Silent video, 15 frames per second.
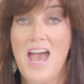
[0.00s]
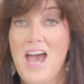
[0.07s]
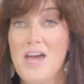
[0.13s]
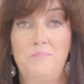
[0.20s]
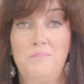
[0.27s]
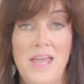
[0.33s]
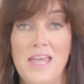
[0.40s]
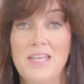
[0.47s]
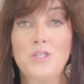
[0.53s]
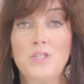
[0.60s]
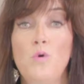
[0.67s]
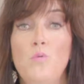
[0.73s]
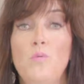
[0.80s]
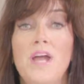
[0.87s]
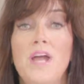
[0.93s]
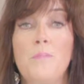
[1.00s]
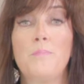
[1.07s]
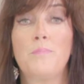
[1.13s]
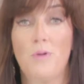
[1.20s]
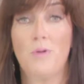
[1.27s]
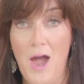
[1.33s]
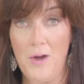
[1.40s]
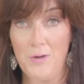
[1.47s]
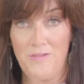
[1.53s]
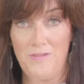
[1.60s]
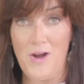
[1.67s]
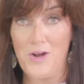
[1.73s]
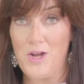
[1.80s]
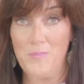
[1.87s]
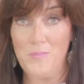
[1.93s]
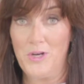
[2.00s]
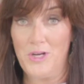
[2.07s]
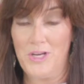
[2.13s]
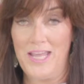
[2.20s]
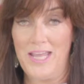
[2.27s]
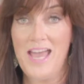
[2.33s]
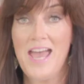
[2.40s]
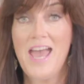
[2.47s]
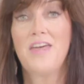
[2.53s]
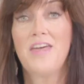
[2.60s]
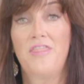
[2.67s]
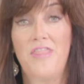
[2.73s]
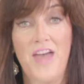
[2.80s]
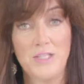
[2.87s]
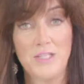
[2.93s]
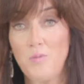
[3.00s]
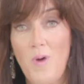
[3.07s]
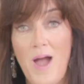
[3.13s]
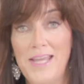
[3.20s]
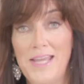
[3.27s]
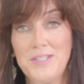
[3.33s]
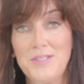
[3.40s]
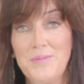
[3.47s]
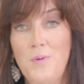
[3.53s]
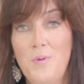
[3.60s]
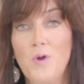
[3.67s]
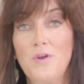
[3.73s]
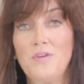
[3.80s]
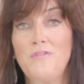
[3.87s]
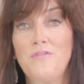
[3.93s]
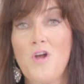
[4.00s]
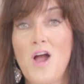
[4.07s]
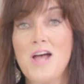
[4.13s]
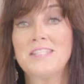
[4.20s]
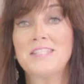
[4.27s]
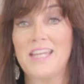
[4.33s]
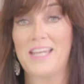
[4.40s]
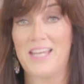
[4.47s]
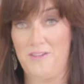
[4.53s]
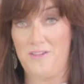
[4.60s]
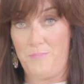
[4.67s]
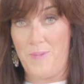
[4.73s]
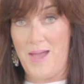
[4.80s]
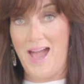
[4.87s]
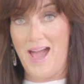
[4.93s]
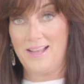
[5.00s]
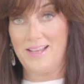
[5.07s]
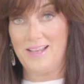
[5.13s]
At Basil, we are proud of our community. That's why it is important for us to give back.